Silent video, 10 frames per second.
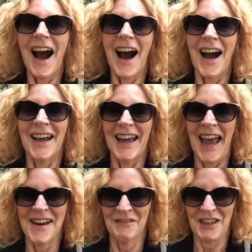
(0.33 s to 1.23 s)
Hi,
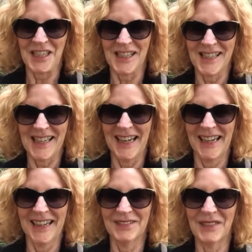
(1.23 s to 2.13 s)
Anne Riches
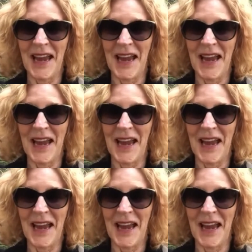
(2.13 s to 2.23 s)
here,